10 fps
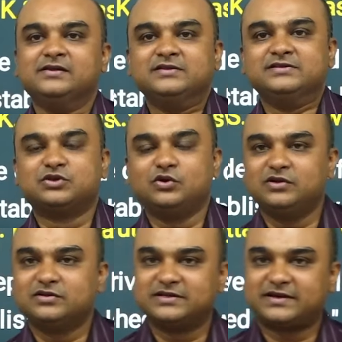so
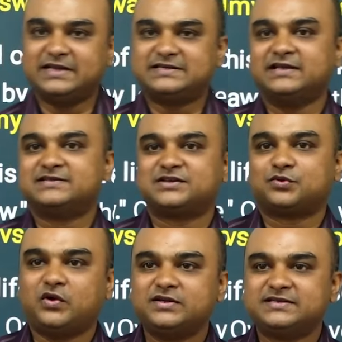the right answer
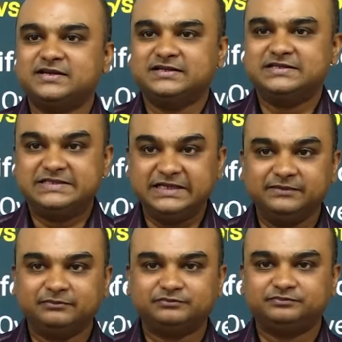was D.
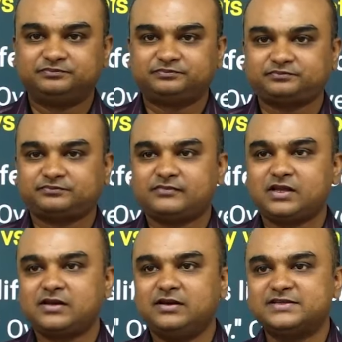
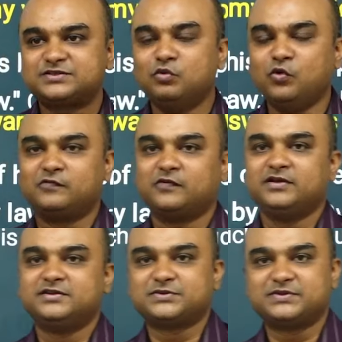Let's move
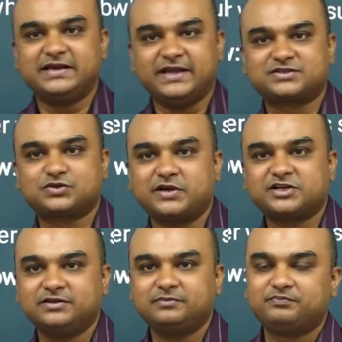to the next
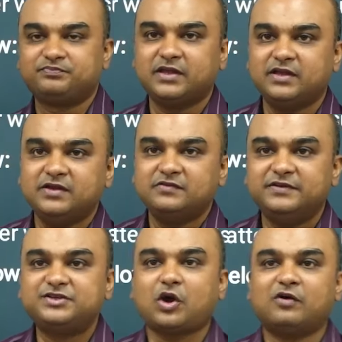question.
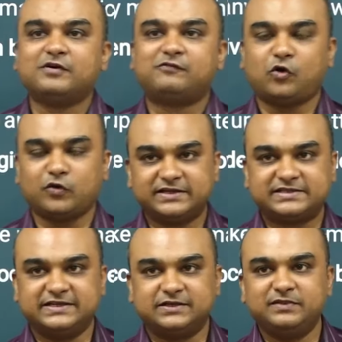Which of the following
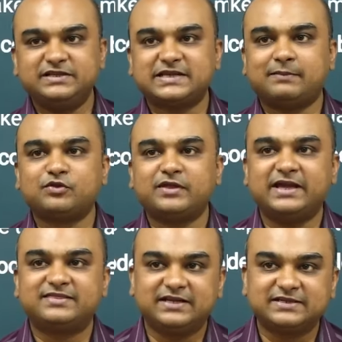statements about the
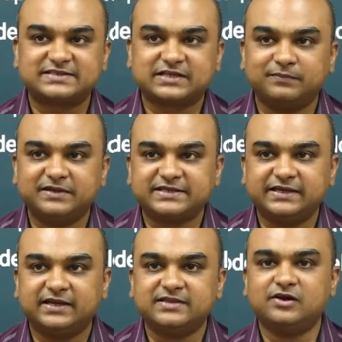ethics committee
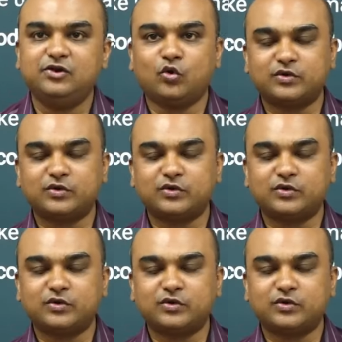in the Lok